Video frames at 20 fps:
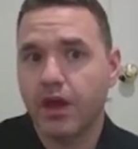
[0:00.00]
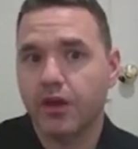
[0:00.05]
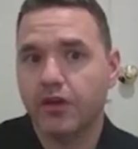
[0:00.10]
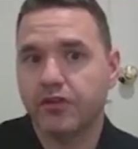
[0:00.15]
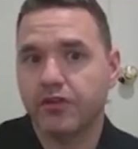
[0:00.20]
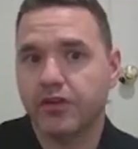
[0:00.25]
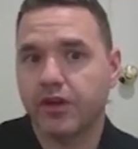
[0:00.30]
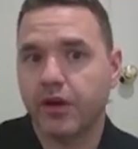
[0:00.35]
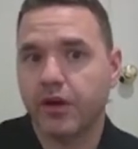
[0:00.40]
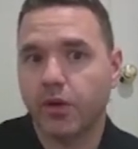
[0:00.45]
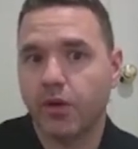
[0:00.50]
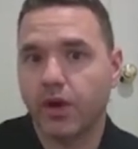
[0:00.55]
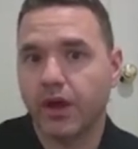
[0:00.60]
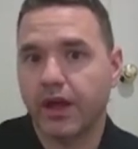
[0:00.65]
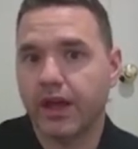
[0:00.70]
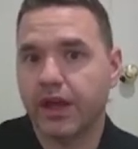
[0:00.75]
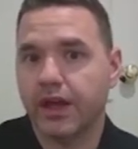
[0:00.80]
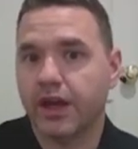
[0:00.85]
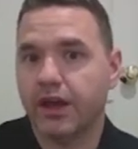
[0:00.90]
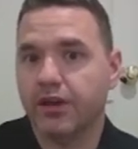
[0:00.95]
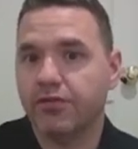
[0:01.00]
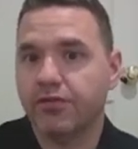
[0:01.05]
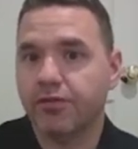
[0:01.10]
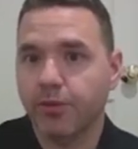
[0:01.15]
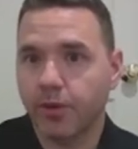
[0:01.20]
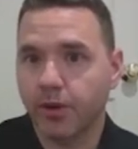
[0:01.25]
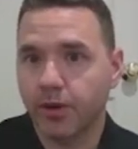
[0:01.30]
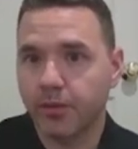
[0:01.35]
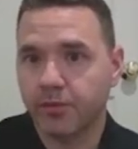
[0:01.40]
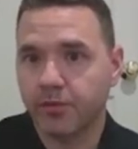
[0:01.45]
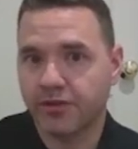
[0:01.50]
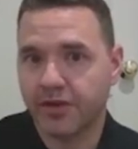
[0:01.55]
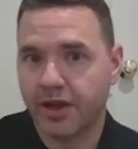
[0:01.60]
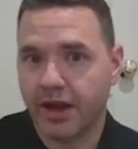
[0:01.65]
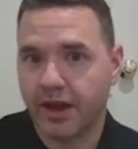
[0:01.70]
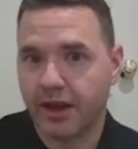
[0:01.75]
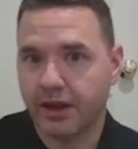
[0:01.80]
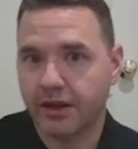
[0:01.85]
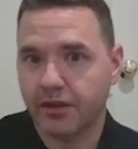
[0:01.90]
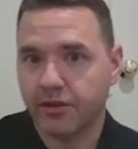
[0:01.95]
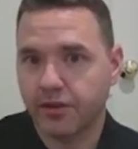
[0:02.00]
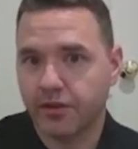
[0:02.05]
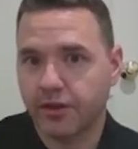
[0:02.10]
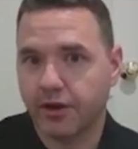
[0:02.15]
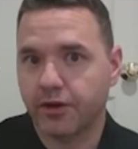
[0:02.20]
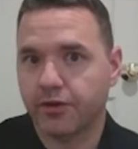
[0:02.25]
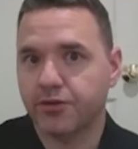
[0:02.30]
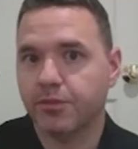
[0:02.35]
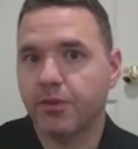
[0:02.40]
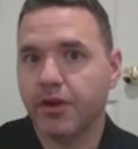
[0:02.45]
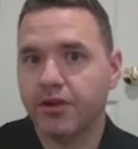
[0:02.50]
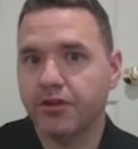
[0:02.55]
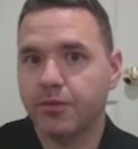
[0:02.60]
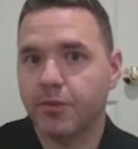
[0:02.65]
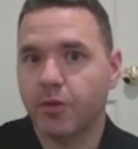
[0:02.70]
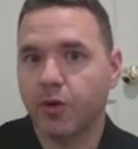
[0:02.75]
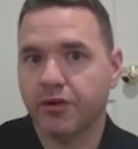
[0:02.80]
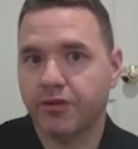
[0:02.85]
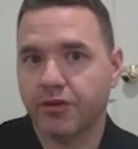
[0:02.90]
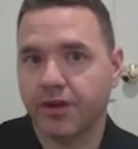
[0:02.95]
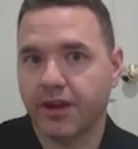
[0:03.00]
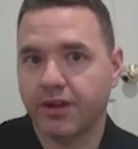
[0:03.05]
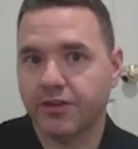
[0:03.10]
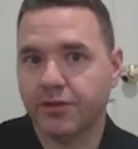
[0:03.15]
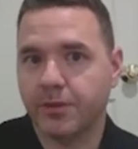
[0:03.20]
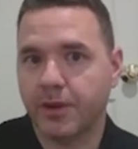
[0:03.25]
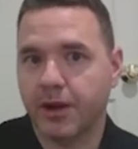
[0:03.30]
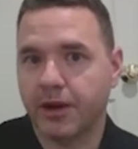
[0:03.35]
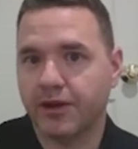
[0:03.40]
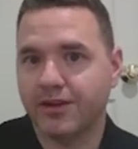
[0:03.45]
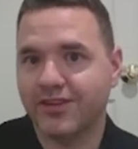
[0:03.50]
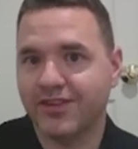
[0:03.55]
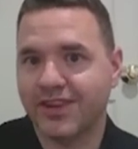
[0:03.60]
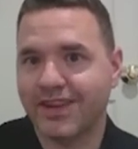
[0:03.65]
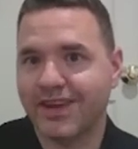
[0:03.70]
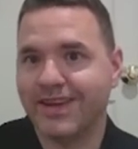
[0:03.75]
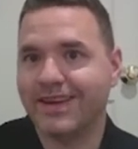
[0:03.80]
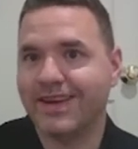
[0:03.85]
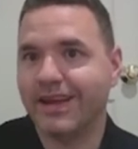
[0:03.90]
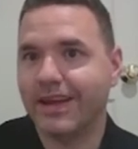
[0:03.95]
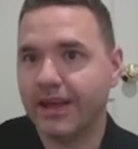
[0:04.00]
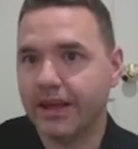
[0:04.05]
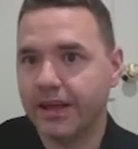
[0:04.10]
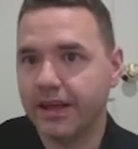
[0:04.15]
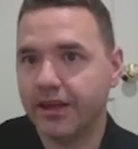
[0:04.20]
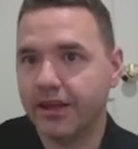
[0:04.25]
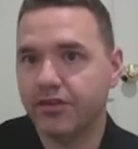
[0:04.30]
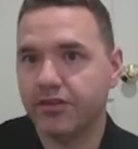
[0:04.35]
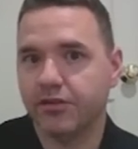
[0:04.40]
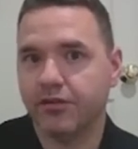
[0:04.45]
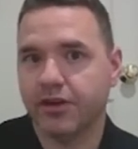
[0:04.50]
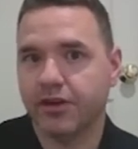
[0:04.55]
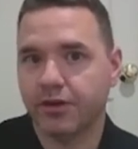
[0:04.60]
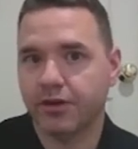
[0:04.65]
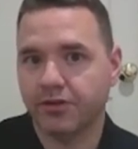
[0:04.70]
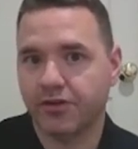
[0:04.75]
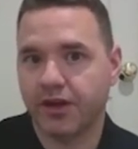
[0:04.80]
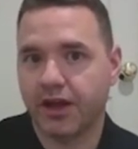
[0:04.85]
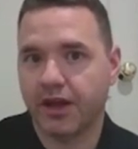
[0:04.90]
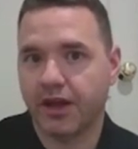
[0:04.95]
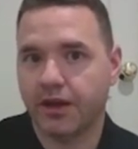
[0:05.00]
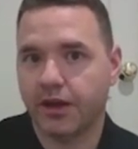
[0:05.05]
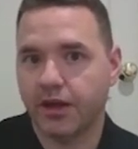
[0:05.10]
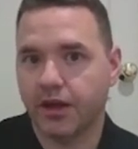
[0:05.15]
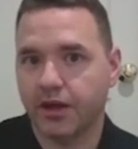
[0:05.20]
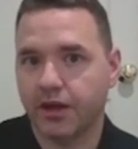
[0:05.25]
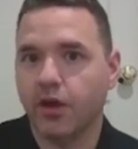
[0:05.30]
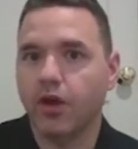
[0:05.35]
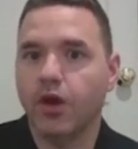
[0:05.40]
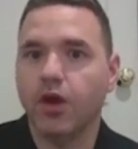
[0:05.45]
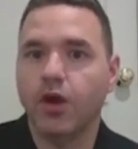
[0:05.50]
So in a forum setting, there's much more transparency and ease of understanding